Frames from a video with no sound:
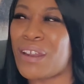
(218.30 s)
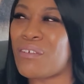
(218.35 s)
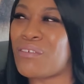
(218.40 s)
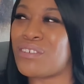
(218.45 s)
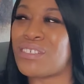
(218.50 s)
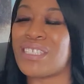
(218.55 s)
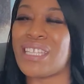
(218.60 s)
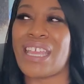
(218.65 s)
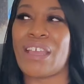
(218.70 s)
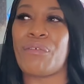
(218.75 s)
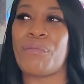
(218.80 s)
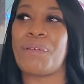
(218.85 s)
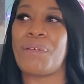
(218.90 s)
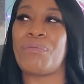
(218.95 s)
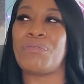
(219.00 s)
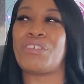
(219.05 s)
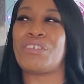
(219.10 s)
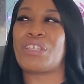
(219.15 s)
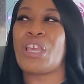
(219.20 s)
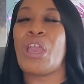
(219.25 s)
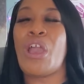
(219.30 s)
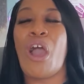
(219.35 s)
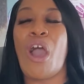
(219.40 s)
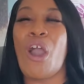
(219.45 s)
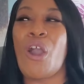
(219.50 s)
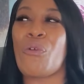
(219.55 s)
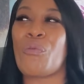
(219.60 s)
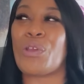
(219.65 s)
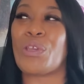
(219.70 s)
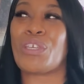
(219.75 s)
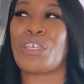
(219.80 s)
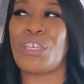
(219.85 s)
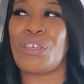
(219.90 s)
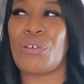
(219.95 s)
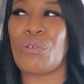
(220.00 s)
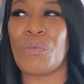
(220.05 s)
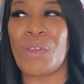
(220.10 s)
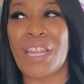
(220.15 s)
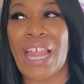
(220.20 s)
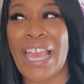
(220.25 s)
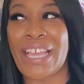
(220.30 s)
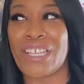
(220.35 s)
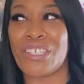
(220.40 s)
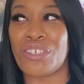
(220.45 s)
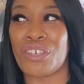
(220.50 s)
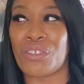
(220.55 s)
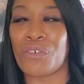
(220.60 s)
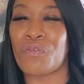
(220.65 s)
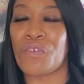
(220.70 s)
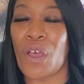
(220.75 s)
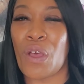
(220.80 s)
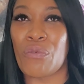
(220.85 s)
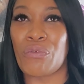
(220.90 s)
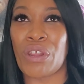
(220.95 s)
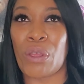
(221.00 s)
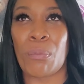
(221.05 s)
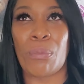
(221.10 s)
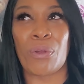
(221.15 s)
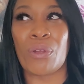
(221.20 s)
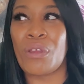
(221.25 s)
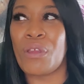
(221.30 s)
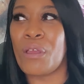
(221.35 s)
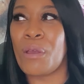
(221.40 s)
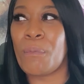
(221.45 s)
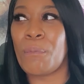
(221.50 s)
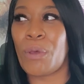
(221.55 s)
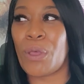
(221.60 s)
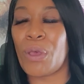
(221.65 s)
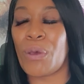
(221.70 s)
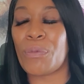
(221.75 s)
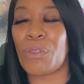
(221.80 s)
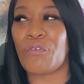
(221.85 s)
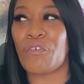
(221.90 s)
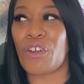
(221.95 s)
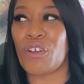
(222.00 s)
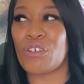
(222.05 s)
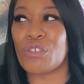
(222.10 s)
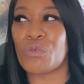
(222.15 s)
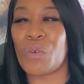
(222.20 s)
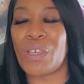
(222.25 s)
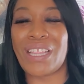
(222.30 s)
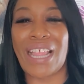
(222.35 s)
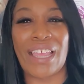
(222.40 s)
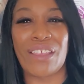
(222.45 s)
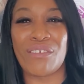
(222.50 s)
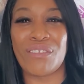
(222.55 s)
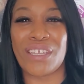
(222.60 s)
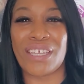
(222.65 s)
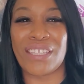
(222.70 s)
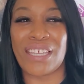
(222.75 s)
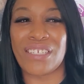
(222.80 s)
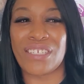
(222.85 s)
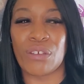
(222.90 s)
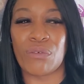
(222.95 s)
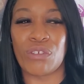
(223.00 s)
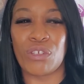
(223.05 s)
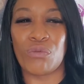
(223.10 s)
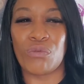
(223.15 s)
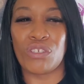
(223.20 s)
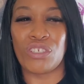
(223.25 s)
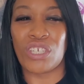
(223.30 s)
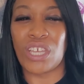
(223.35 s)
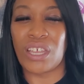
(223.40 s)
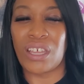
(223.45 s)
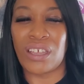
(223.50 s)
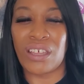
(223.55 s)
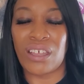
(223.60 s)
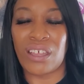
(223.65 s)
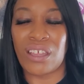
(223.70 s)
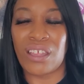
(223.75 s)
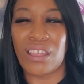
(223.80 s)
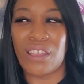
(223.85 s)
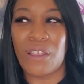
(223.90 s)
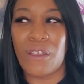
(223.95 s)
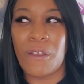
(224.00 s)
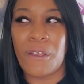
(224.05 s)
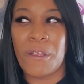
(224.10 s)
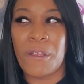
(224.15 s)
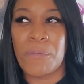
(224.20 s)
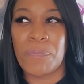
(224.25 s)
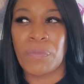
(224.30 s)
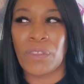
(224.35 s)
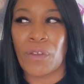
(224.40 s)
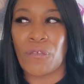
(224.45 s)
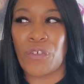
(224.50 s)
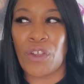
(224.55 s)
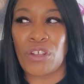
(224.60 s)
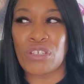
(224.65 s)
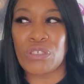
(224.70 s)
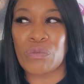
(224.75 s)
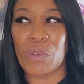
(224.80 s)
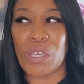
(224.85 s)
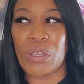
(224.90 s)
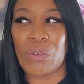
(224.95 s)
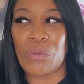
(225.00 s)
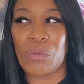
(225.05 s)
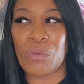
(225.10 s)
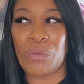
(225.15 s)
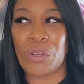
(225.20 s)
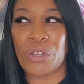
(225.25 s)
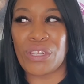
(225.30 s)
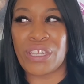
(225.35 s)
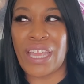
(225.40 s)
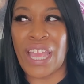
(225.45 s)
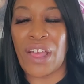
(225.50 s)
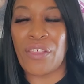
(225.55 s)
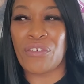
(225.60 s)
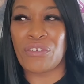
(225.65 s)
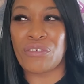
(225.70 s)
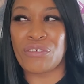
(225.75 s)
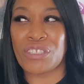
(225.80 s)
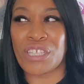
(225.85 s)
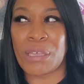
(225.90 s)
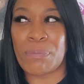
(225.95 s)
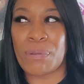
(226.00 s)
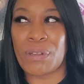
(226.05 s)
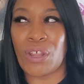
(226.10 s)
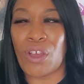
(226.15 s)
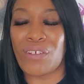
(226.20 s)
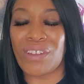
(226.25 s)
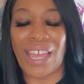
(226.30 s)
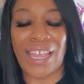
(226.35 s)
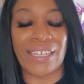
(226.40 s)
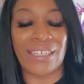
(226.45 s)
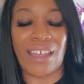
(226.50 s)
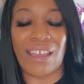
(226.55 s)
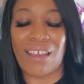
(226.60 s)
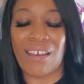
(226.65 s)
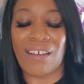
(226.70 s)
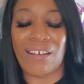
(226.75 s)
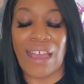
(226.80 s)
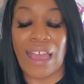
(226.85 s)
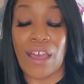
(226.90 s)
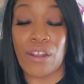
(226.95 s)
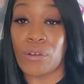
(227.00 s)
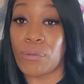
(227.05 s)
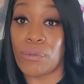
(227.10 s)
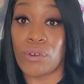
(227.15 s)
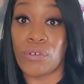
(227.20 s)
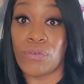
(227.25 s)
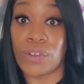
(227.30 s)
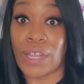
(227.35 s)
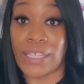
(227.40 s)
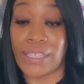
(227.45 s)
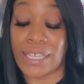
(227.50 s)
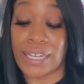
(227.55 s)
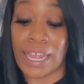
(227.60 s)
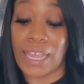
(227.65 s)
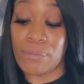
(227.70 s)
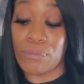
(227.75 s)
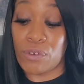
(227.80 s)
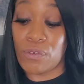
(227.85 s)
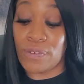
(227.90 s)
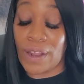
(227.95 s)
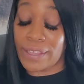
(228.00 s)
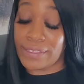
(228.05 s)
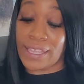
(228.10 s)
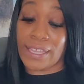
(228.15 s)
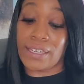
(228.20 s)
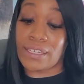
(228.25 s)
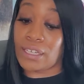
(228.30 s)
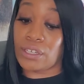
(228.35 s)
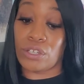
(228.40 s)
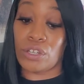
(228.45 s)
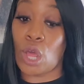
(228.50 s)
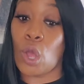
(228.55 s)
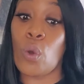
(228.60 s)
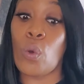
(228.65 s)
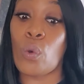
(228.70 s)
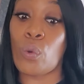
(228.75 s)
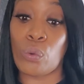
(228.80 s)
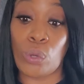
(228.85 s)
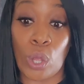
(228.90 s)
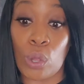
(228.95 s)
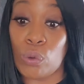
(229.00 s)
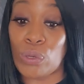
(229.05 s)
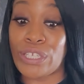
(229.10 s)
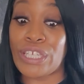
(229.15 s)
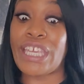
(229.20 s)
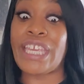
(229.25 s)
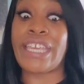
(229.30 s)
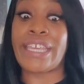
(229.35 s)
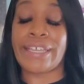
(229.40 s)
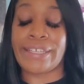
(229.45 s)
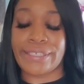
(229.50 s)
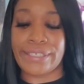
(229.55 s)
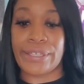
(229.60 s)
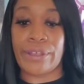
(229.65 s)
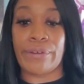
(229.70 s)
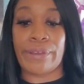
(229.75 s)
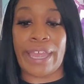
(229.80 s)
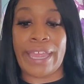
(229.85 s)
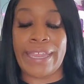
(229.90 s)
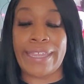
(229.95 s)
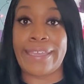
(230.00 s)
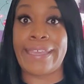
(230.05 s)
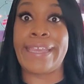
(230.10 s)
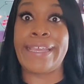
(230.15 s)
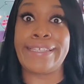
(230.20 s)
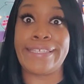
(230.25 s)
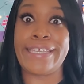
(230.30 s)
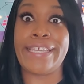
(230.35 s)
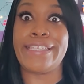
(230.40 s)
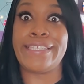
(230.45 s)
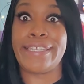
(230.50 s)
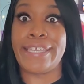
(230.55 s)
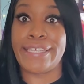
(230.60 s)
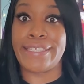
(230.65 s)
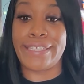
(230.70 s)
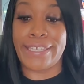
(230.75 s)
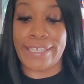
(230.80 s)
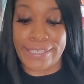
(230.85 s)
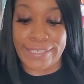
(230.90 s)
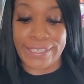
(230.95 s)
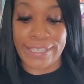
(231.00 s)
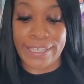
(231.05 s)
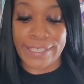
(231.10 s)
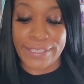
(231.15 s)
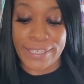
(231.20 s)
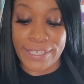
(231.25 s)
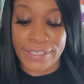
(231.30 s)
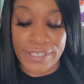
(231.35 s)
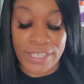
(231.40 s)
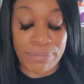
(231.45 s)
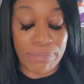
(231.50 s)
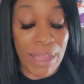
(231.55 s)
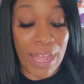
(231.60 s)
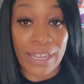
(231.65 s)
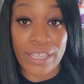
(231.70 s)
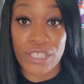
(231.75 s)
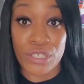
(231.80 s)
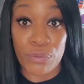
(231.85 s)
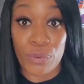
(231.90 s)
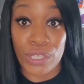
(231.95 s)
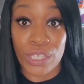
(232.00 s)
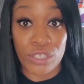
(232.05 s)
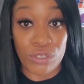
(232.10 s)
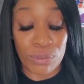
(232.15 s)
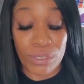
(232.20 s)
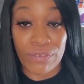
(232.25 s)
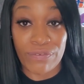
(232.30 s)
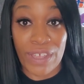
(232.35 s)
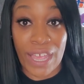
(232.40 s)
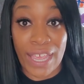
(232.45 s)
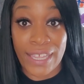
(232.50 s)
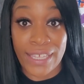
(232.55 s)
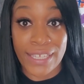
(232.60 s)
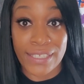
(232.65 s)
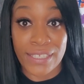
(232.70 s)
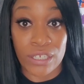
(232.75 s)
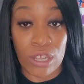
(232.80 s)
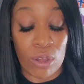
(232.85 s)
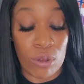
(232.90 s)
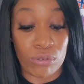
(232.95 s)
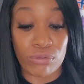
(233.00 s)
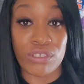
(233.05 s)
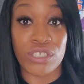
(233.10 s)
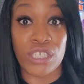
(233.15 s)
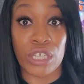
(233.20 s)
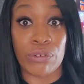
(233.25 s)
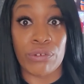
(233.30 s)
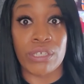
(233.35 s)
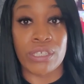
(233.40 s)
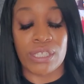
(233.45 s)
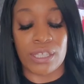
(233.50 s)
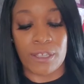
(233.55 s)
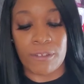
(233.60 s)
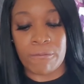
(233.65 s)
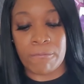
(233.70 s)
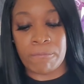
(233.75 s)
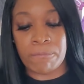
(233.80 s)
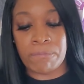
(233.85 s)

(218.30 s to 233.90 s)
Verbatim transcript: I don't understand when people just, oh, we're cute. We like each other. Phone number. Boom. The first week, like you did that shit when you was young. First week, we are together. You're sleeping up. Like, nah, I don't move like that. I ain't moved like that in long, long years. Okay? Years, years, years, years, years, years, years. Probably 20, 25 years ago. Seriously.